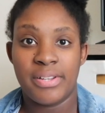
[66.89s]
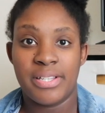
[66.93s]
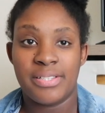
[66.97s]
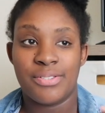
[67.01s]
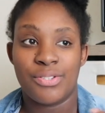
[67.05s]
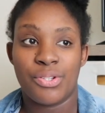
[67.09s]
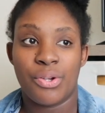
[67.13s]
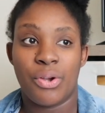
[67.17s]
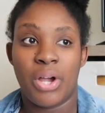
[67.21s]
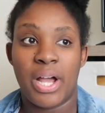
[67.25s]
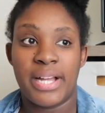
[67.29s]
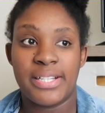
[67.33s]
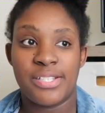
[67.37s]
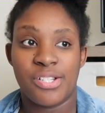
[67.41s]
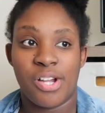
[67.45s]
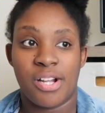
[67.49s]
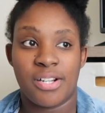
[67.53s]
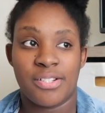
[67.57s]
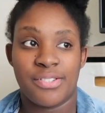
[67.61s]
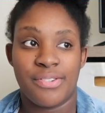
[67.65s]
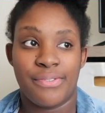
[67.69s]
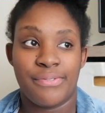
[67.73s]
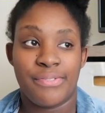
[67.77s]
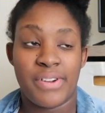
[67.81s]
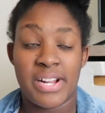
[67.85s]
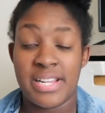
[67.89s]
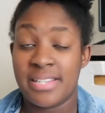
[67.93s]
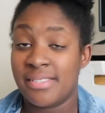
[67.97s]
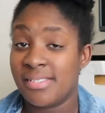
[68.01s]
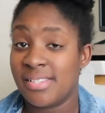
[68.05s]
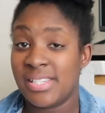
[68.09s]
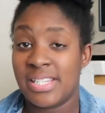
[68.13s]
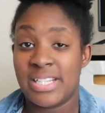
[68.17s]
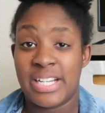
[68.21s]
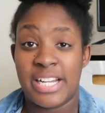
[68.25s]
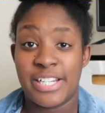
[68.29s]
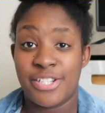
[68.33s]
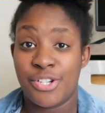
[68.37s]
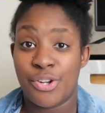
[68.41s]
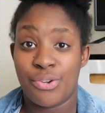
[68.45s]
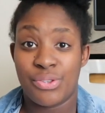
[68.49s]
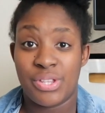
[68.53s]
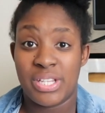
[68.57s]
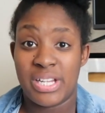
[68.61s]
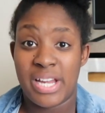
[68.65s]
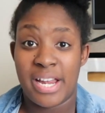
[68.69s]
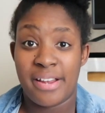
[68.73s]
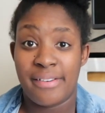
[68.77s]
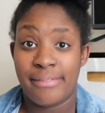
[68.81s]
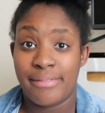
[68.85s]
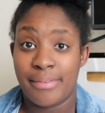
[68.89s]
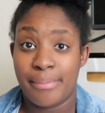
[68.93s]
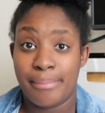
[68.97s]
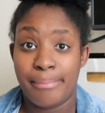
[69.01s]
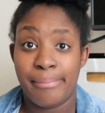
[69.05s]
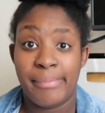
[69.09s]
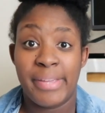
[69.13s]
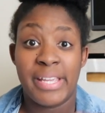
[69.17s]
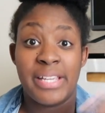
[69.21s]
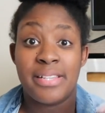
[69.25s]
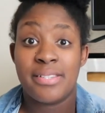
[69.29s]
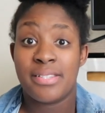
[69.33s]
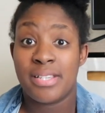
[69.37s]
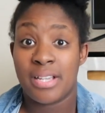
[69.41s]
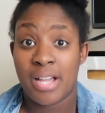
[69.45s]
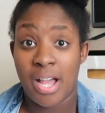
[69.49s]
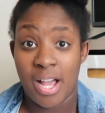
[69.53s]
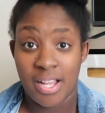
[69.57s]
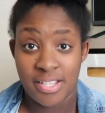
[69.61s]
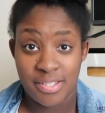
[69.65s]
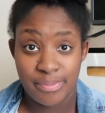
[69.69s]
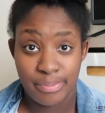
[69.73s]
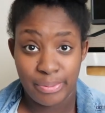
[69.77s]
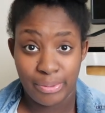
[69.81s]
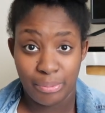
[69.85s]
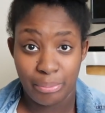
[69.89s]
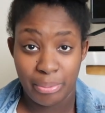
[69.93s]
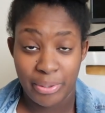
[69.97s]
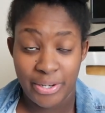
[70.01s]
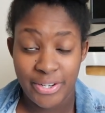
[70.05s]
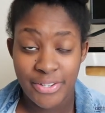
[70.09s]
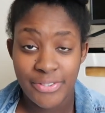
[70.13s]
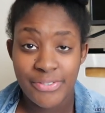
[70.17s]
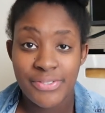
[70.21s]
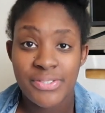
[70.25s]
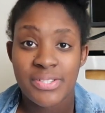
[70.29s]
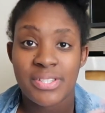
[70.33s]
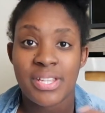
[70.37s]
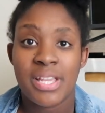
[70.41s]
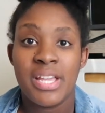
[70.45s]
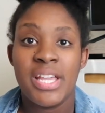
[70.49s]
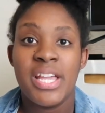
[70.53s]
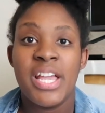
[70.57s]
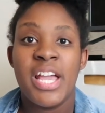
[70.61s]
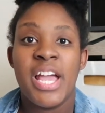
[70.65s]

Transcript: And so I talked to friends that I know that have amazing hospital births.